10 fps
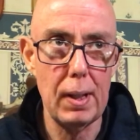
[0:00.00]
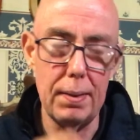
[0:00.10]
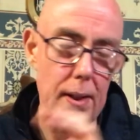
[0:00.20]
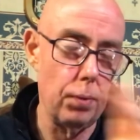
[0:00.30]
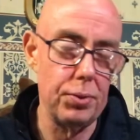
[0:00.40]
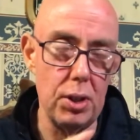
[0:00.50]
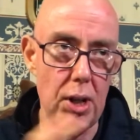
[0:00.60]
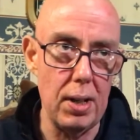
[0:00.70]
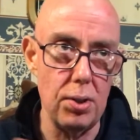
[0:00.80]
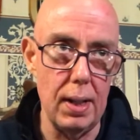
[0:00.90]
they obviously
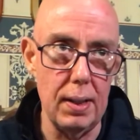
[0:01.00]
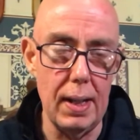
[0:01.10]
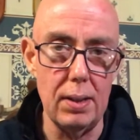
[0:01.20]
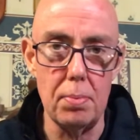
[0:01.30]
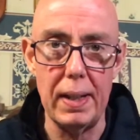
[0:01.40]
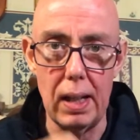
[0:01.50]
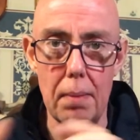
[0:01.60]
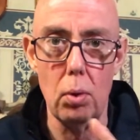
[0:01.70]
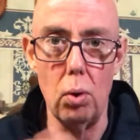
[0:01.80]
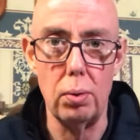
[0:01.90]
changed it in the end to make it a
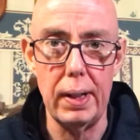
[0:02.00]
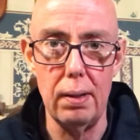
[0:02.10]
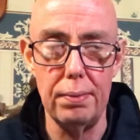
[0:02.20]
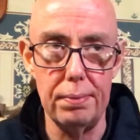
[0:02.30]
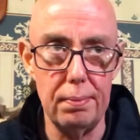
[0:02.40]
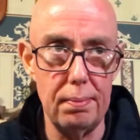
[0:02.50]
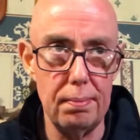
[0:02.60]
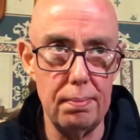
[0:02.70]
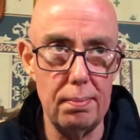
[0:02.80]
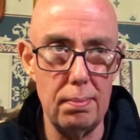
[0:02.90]
more kind of
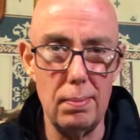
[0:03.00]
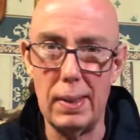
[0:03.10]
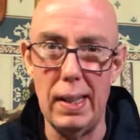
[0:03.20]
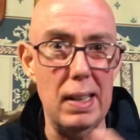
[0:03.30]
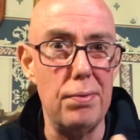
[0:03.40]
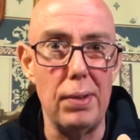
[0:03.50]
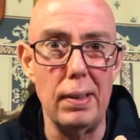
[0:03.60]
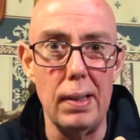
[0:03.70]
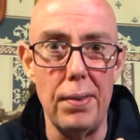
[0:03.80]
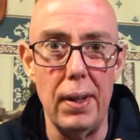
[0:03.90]
kiddie
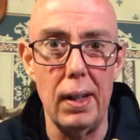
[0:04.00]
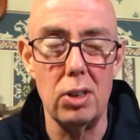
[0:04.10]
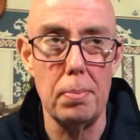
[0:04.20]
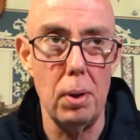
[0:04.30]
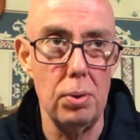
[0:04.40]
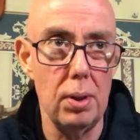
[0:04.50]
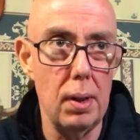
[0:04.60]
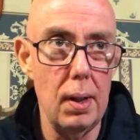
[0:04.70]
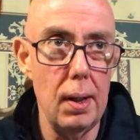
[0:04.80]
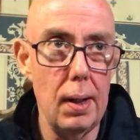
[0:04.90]
friendly thing, I suppose.
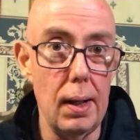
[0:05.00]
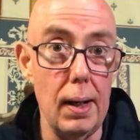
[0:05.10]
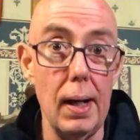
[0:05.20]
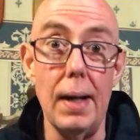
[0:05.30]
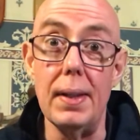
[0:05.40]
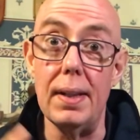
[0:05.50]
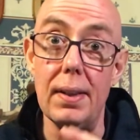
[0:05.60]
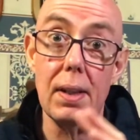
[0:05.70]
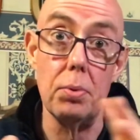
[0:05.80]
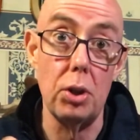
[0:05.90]
And then
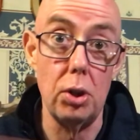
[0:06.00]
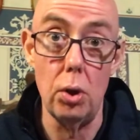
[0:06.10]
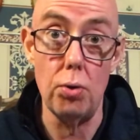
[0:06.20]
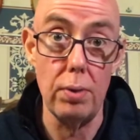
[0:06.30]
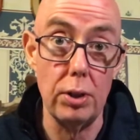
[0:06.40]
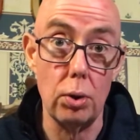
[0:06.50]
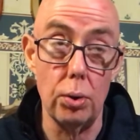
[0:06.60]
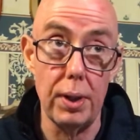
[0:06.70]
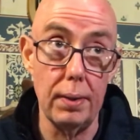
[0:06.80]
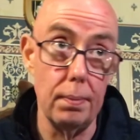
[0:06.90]
there was a huge rescore
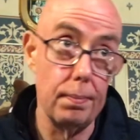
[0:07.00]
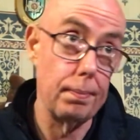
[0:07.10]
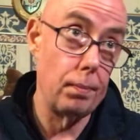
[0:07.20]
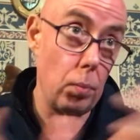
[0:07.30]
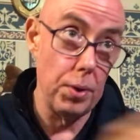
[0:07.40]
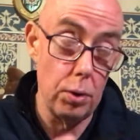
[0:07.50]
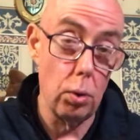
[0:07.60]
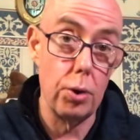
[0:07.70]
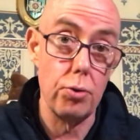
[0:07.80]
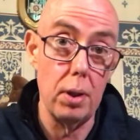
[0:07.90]
done with an
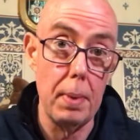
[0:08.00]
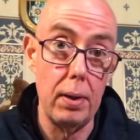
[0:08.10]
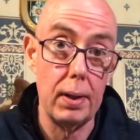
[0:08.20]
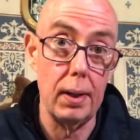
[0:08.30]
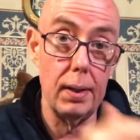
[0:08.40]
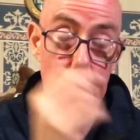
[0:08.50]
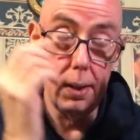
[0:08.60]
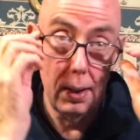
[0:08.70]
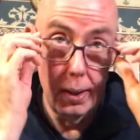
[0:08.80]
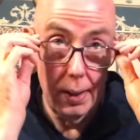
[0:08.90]
orchestra in America.
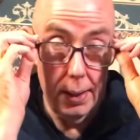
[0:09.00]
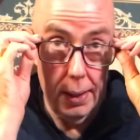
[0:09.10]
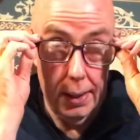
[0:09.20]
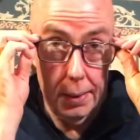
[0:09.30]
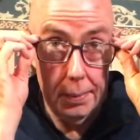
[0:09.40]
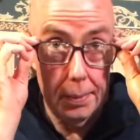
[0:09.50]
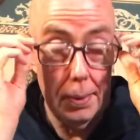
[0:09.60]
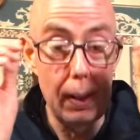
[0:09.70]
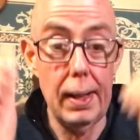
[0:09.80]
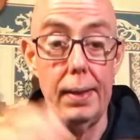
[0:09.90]
I
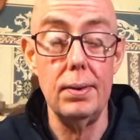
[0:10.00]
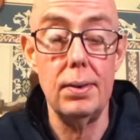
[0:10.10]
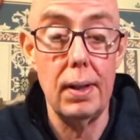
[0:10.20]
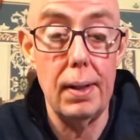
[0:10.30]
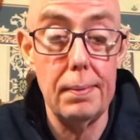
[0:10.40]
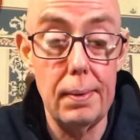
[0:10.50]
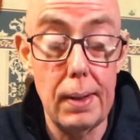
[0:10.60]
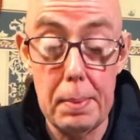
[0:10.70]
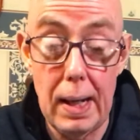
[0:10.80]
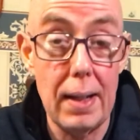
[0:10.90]
mean,
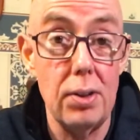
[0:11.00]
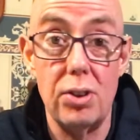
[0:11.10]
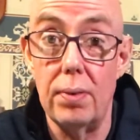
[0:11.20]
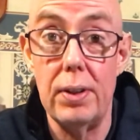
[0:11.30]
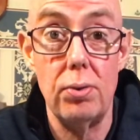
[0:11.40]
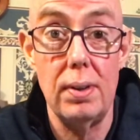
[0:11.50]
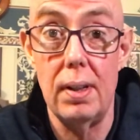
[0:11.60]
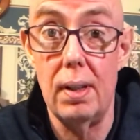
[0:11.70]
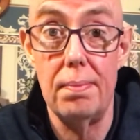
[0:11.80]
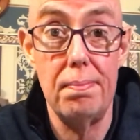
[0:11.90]
Alan Silvestri did
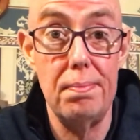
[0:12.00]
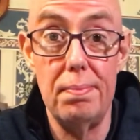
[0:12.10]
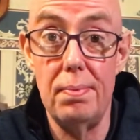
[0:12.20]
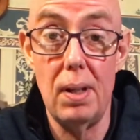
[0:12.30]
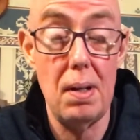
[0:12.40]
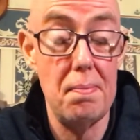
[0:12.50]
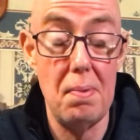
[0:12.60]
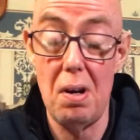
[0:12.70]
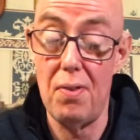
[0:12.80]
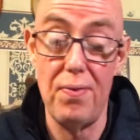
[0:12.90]
a
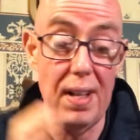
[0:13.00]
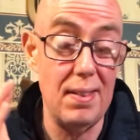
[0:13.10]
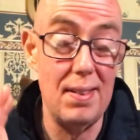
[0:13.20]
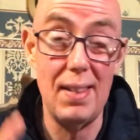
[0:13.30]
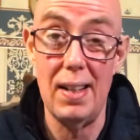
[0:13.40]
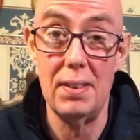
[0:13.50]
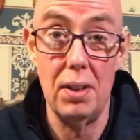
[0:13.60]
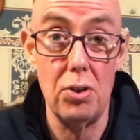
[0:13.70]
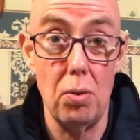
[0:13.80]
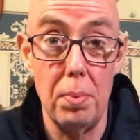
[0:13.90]
fantastic job